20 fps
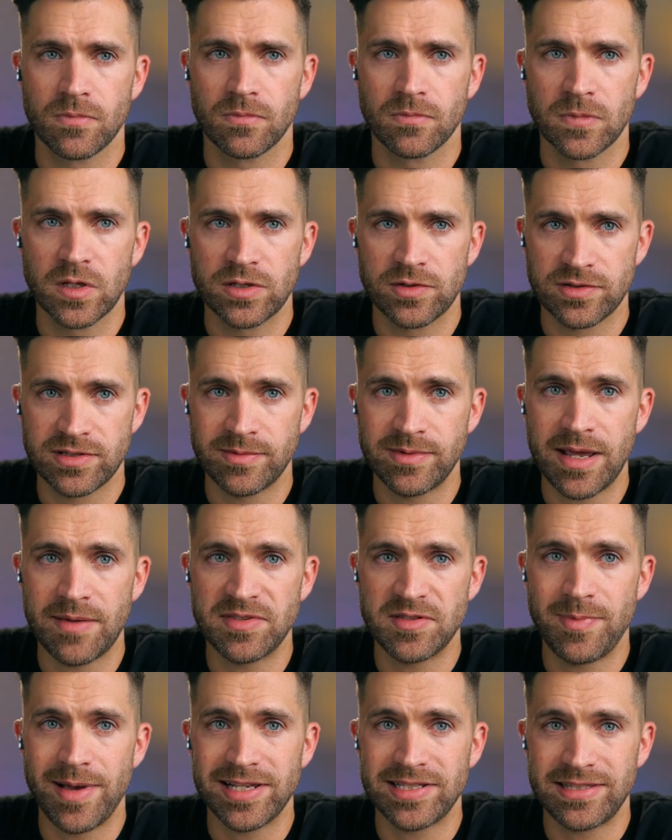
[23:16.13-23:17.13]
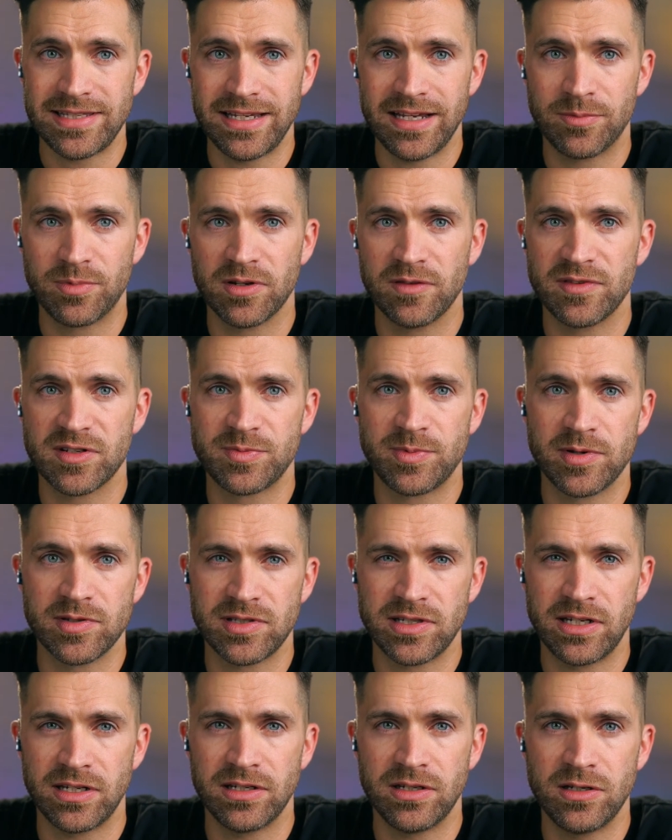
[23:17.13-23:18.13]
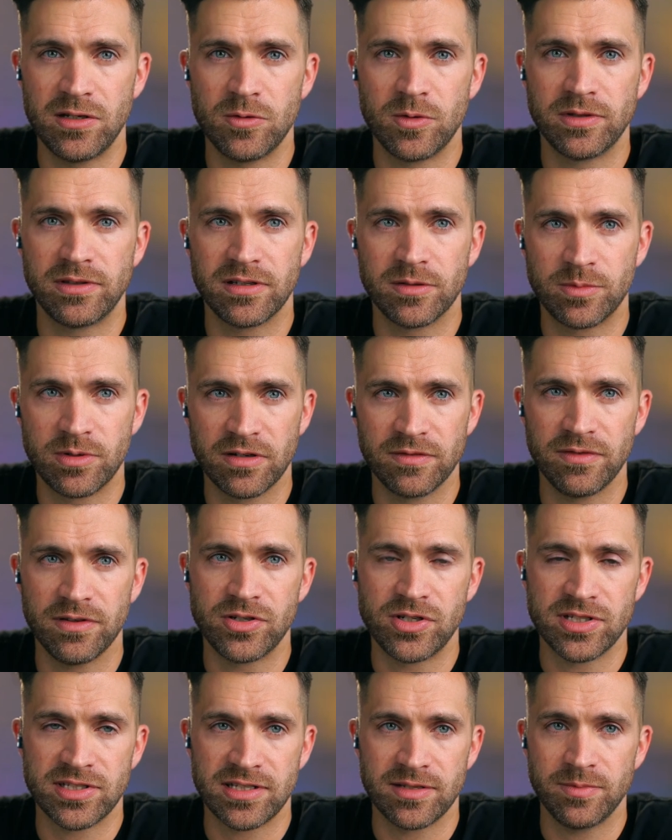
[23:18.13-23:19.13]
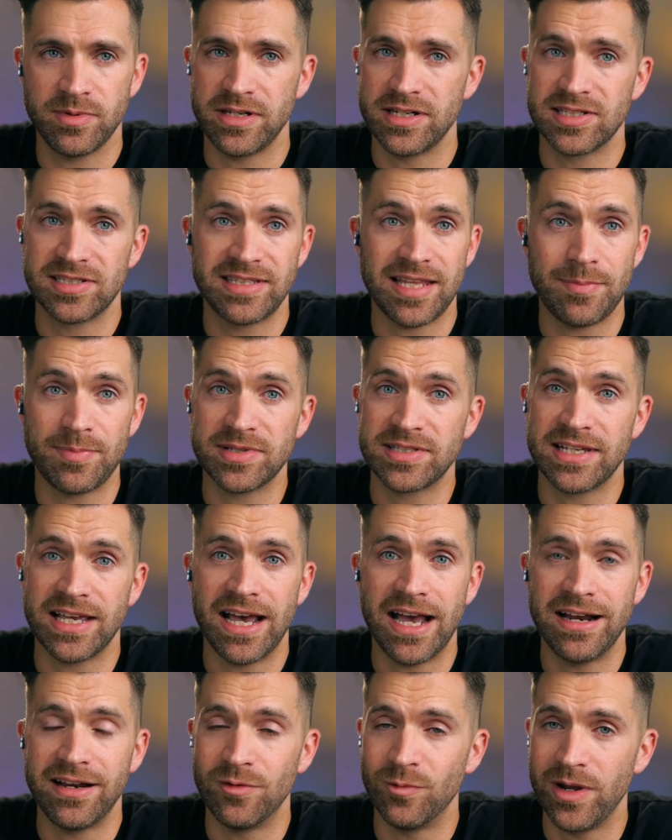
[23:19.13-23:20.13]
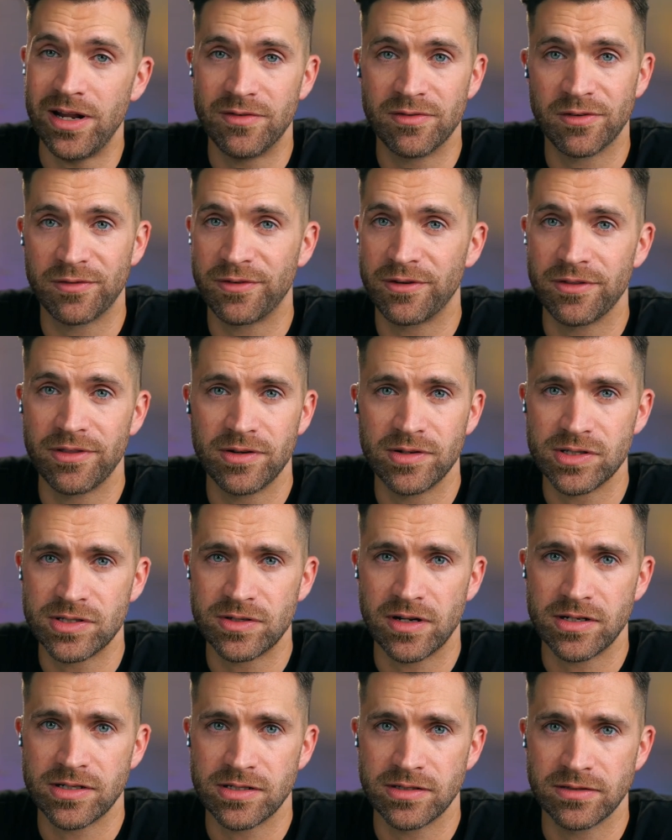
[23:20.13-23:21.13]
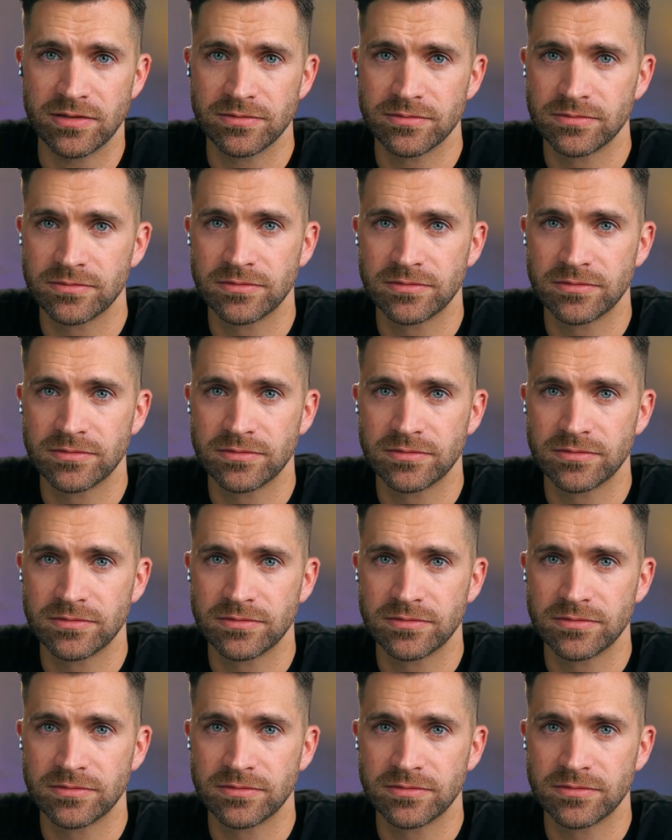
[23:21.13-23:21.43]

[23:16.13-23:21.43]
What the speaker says: So sometimes the best thing a privileged person can do with their privilege is simply to step aside and wait for further instruction.